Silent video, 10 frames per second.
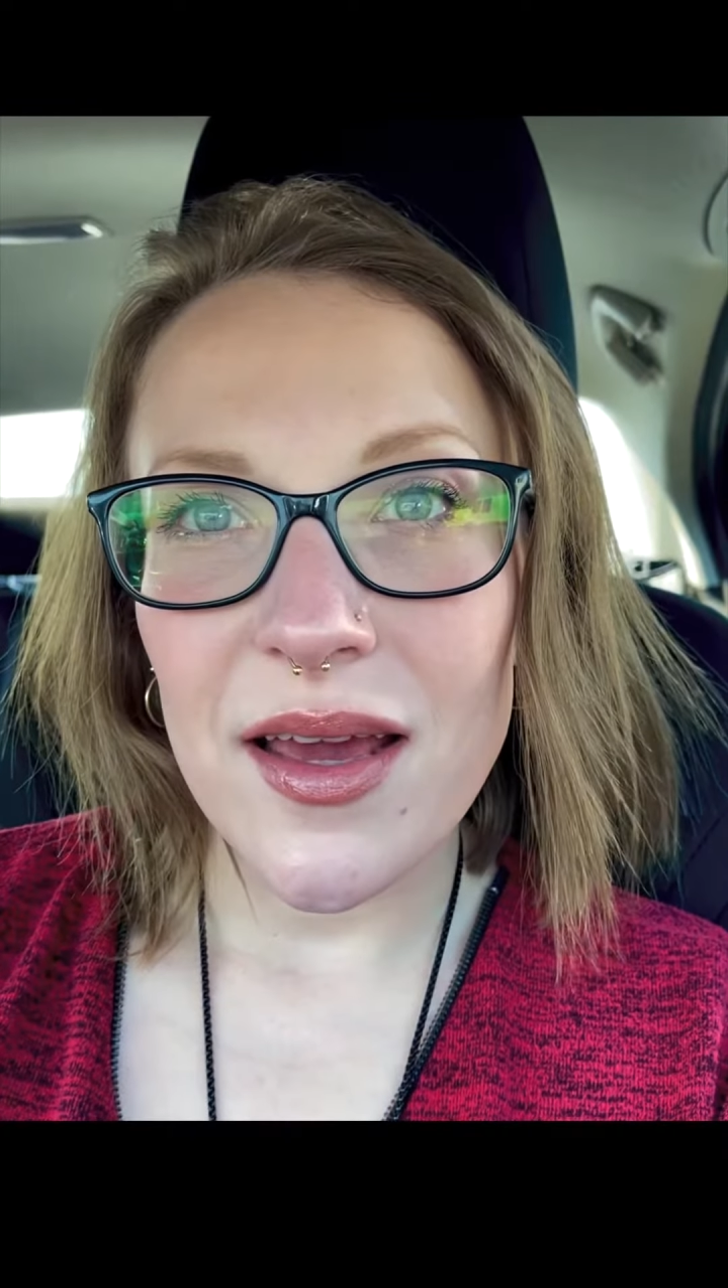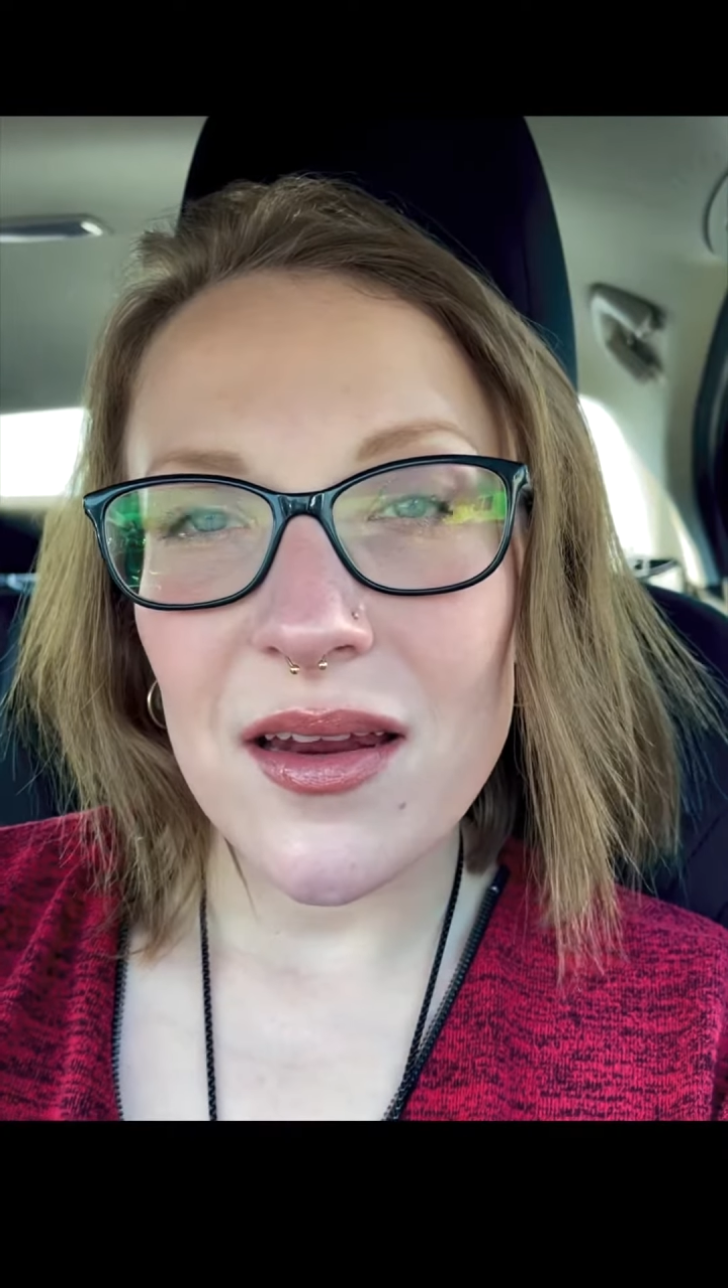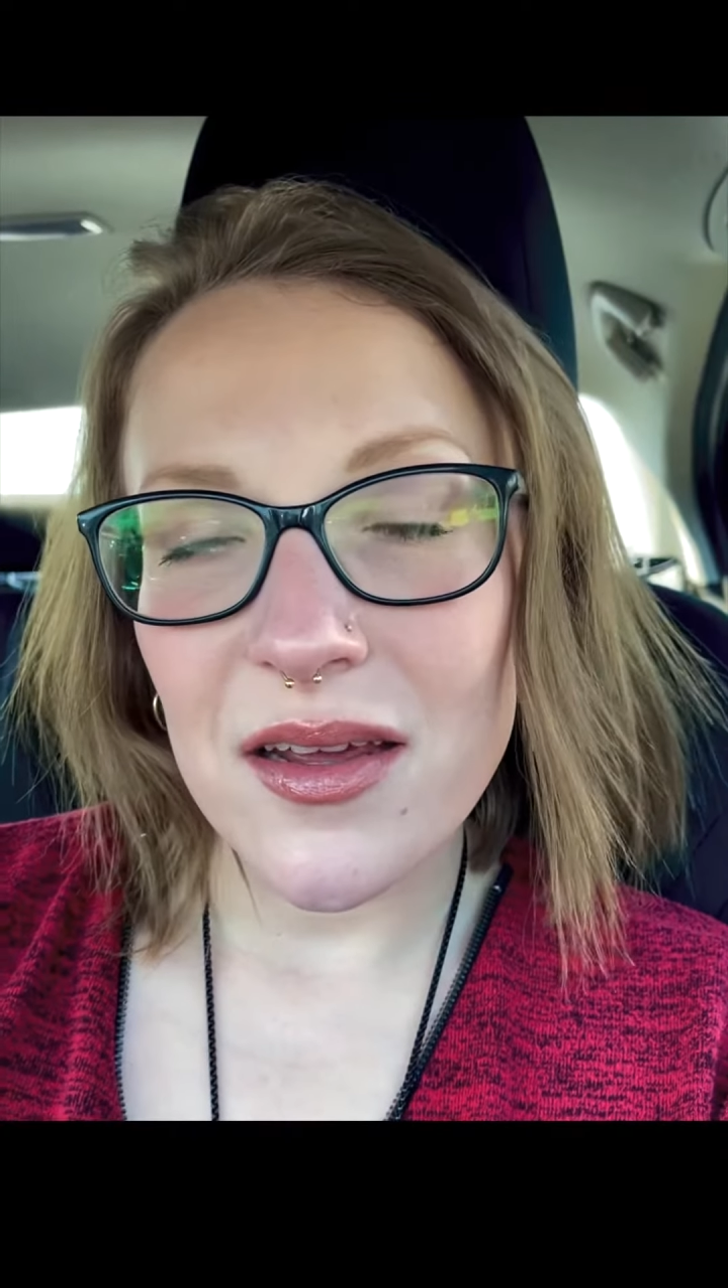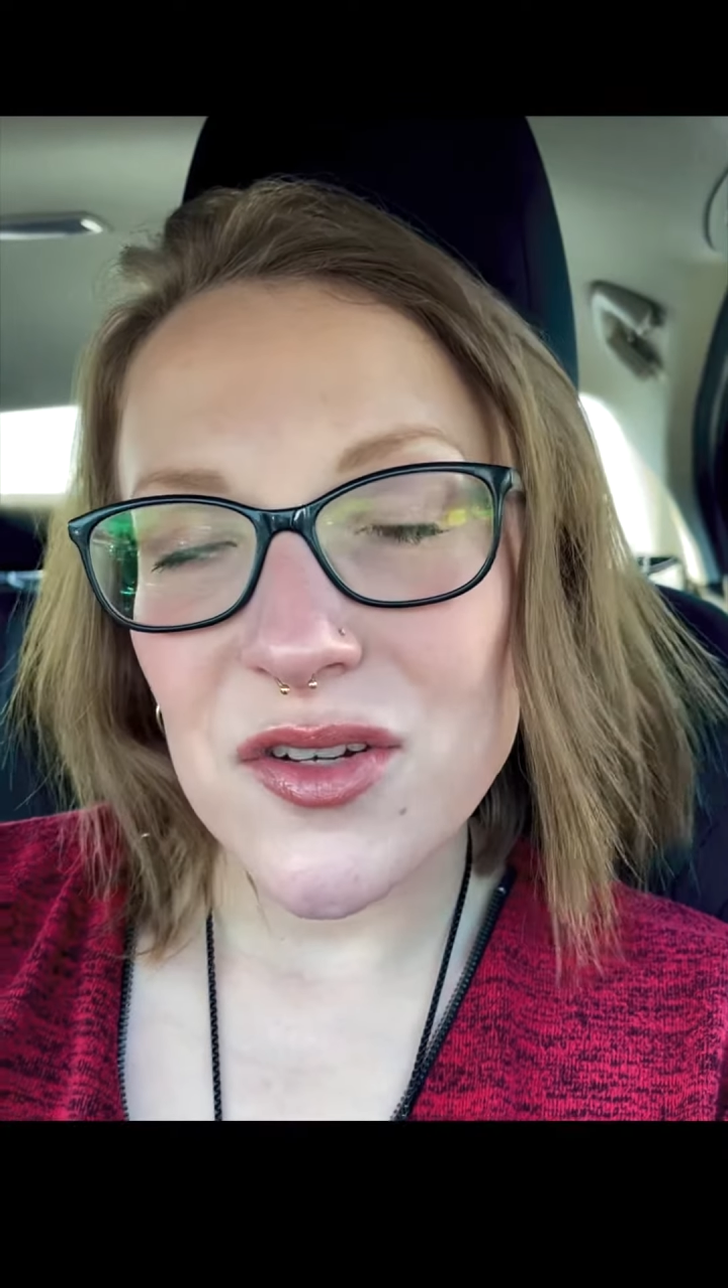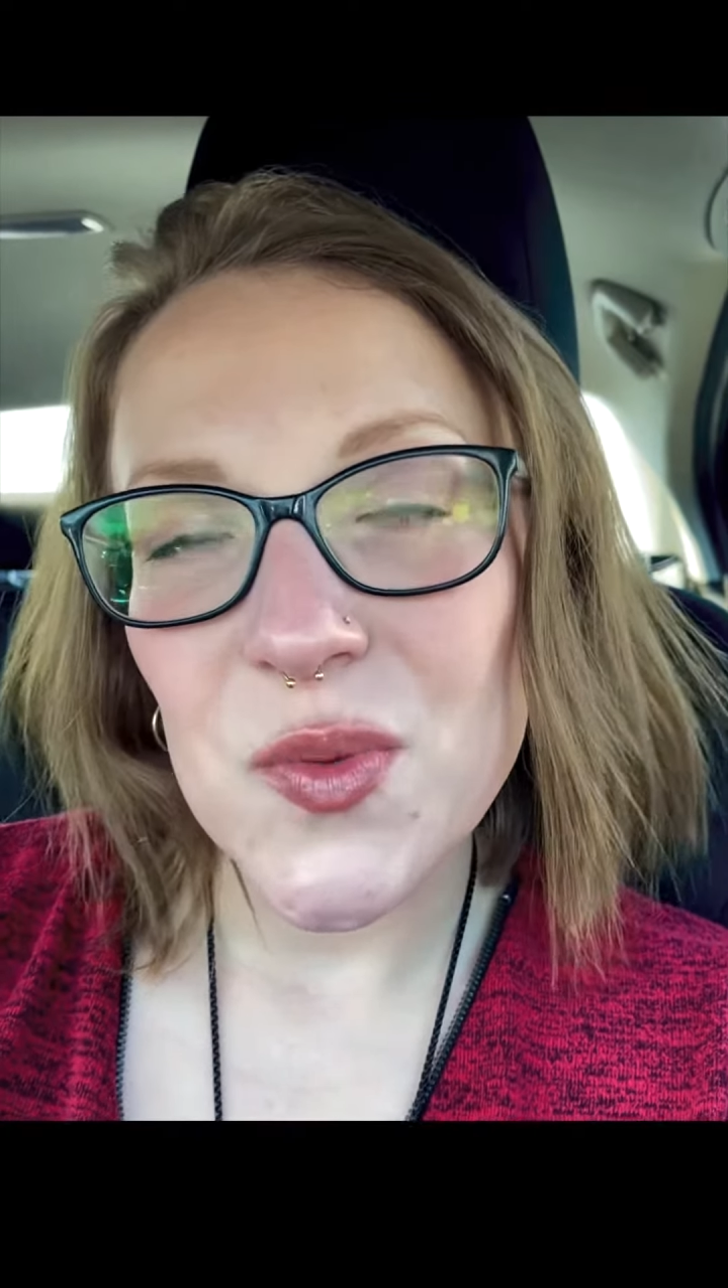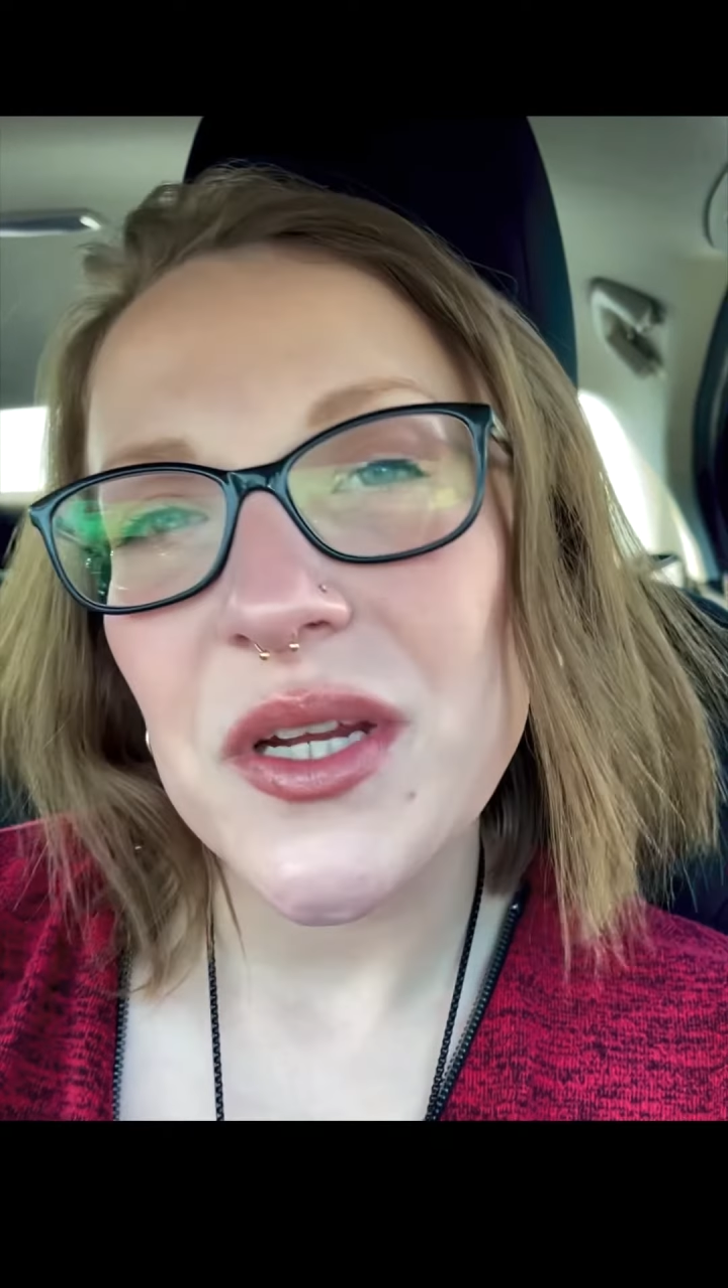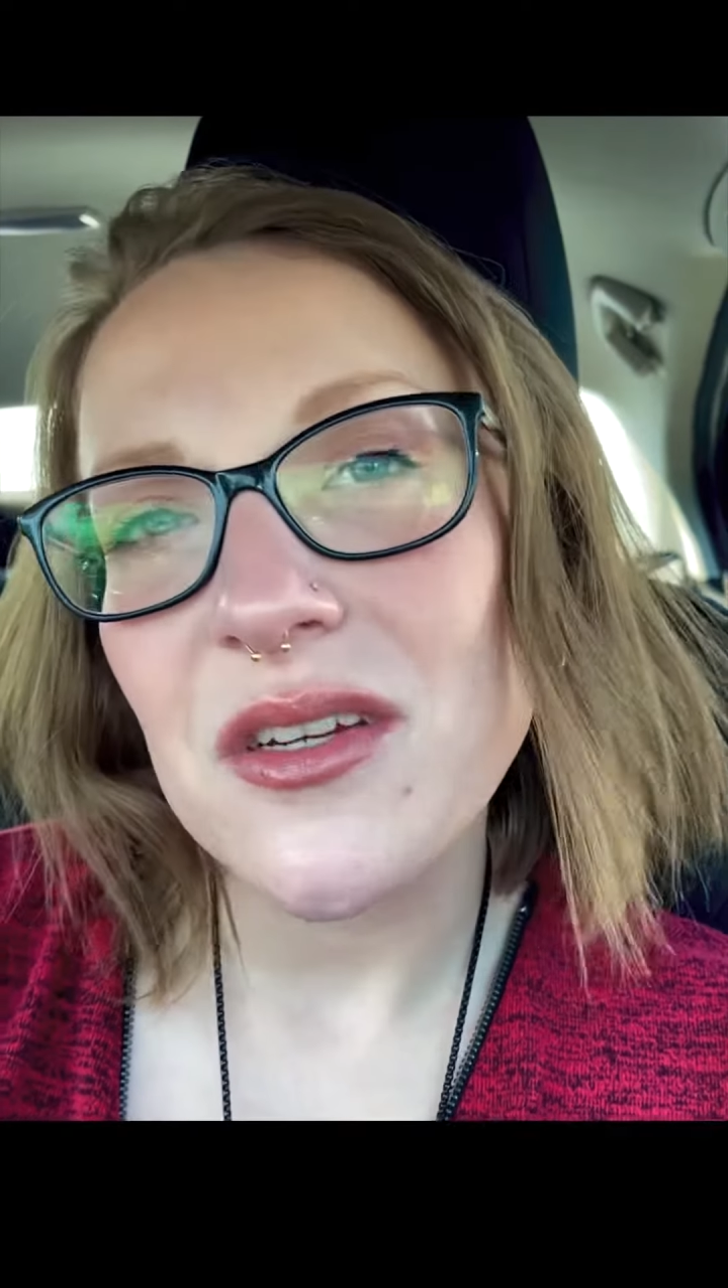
and I just wanted